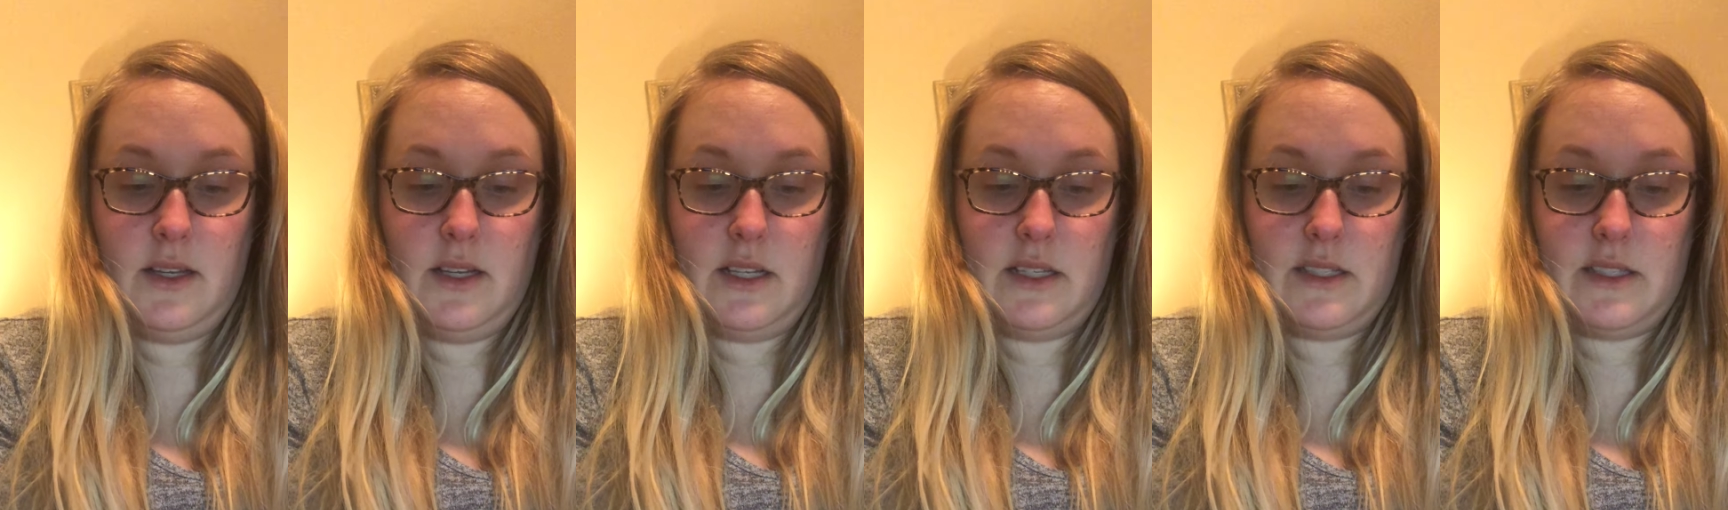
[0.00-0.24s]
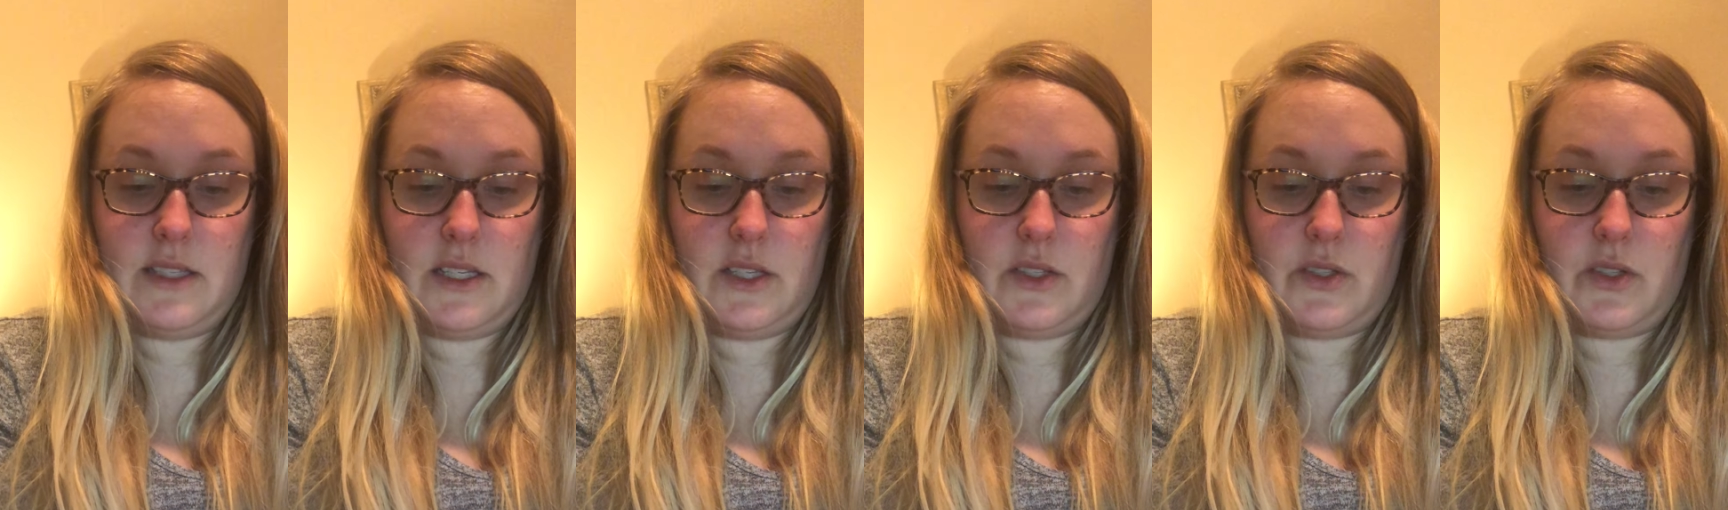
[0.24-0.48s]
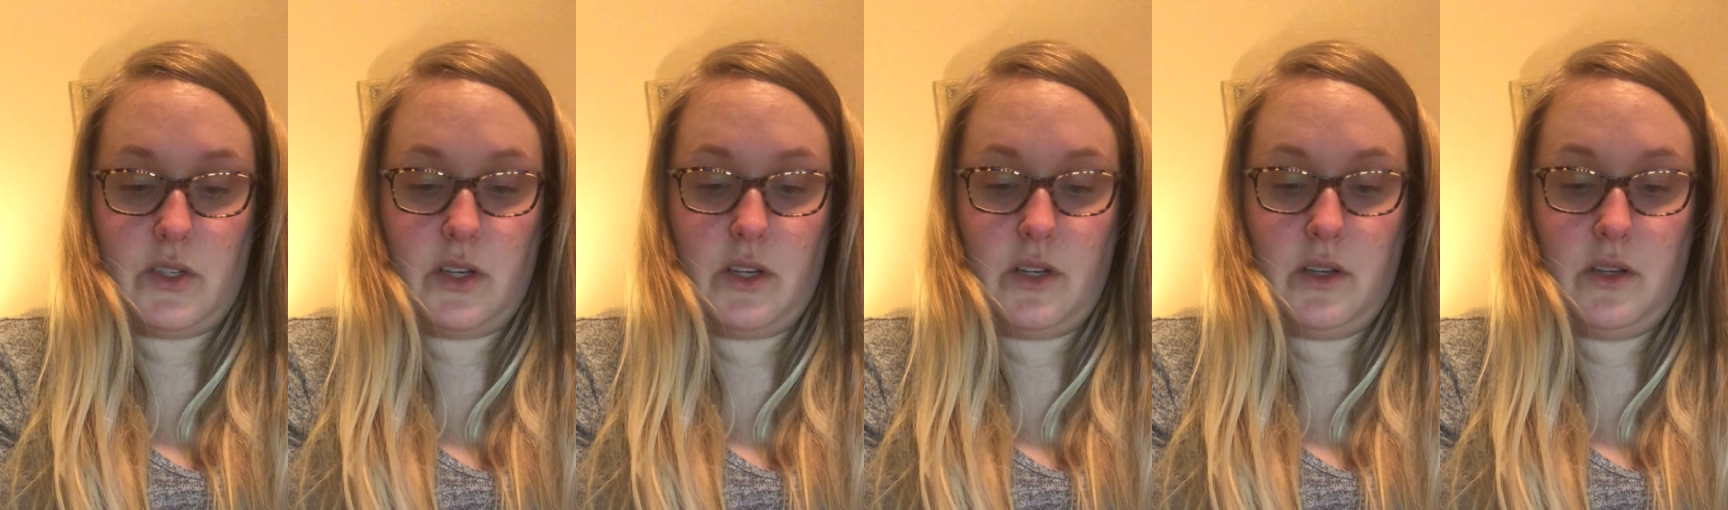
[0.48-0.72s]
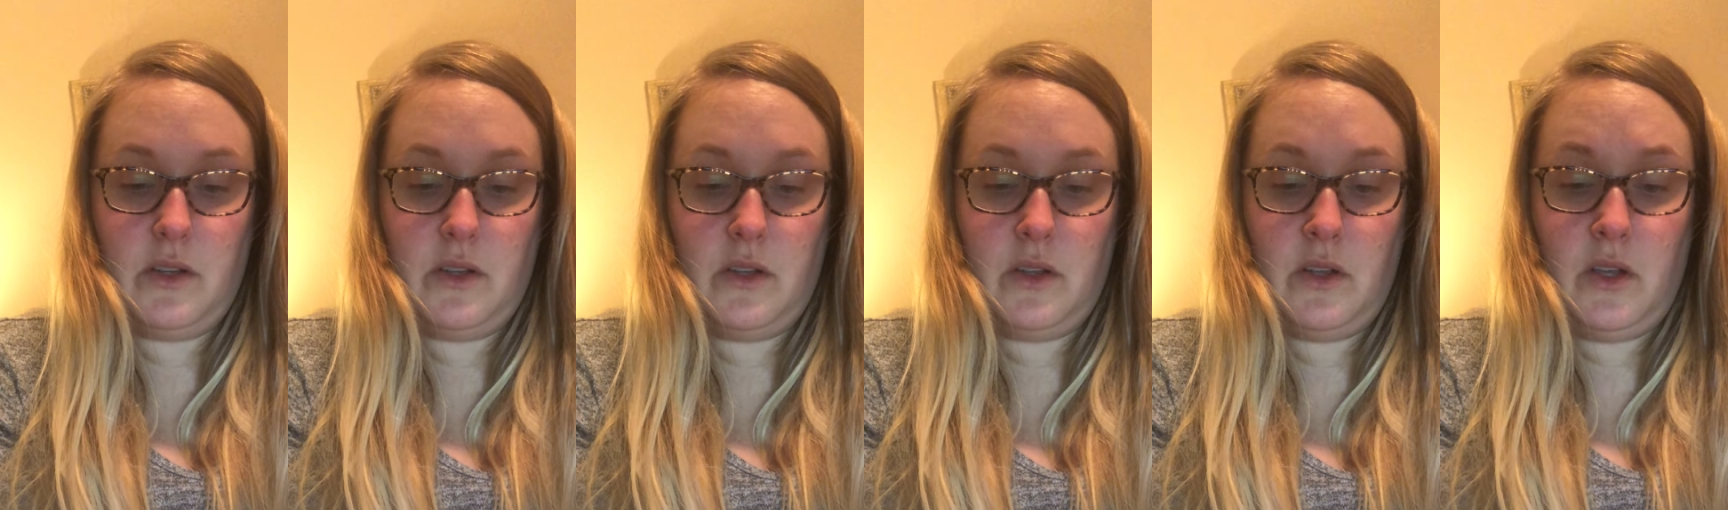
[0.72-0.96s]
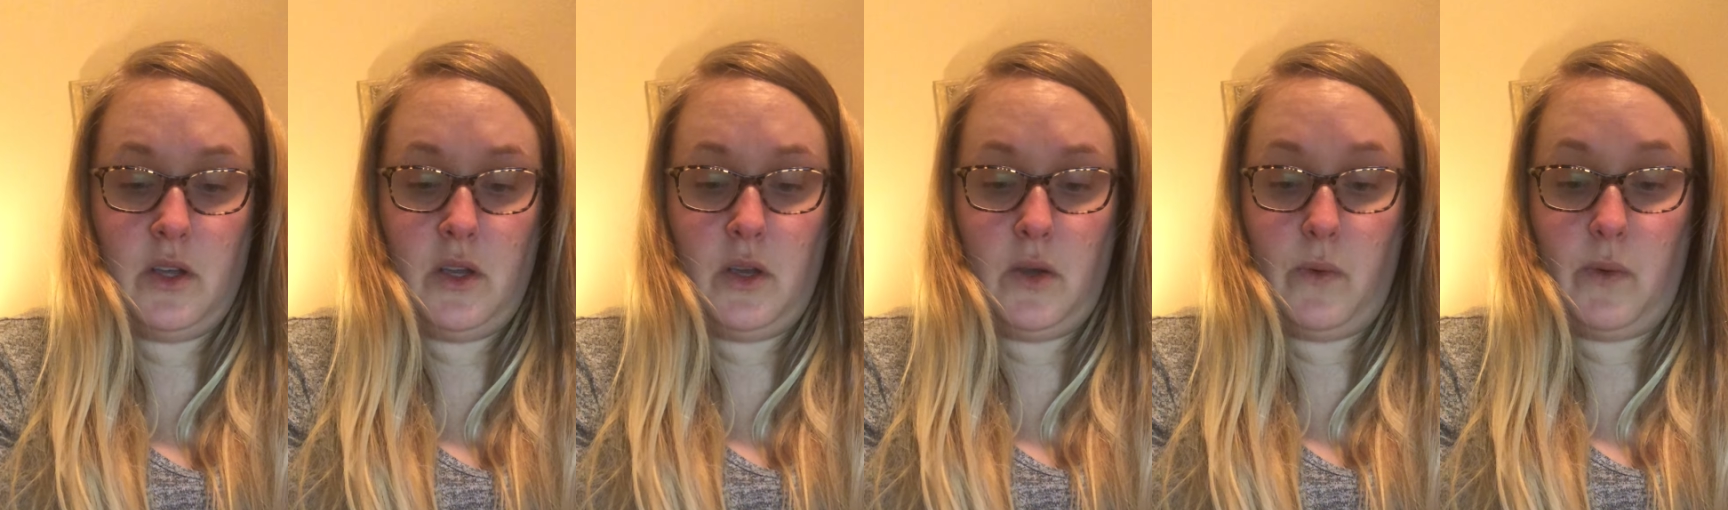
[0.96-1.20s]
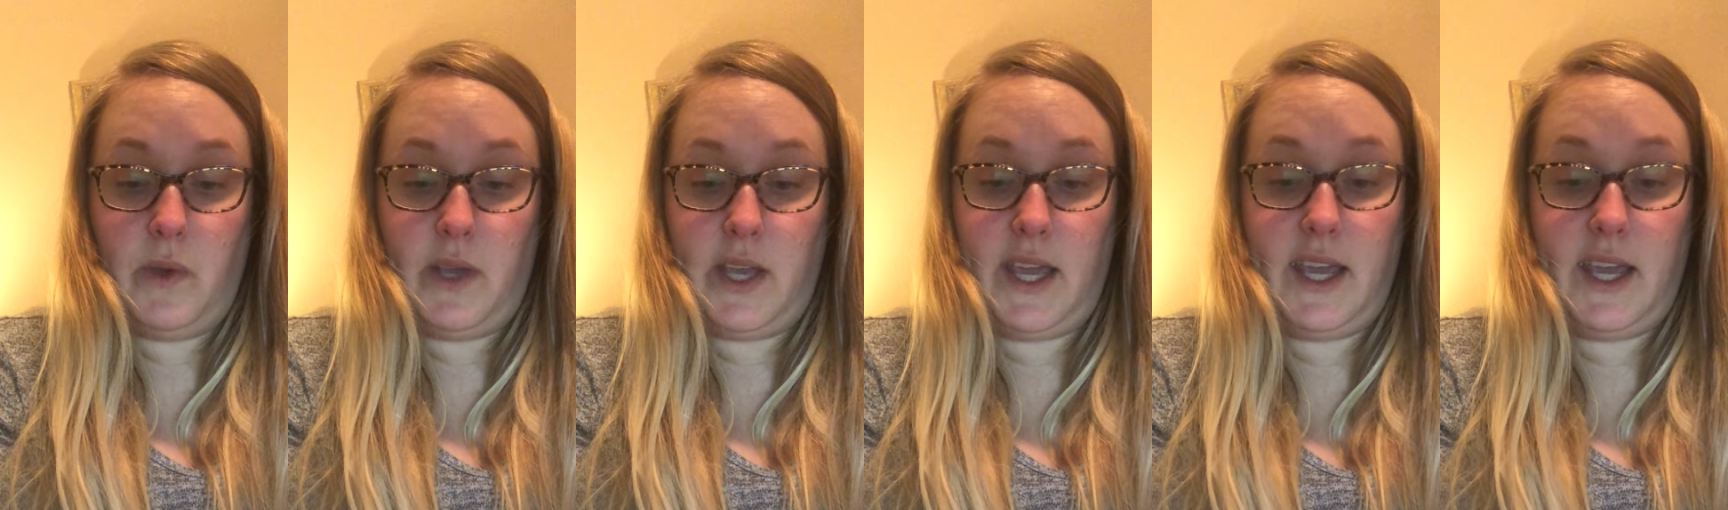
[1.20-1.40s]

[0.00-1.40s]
Caesar, we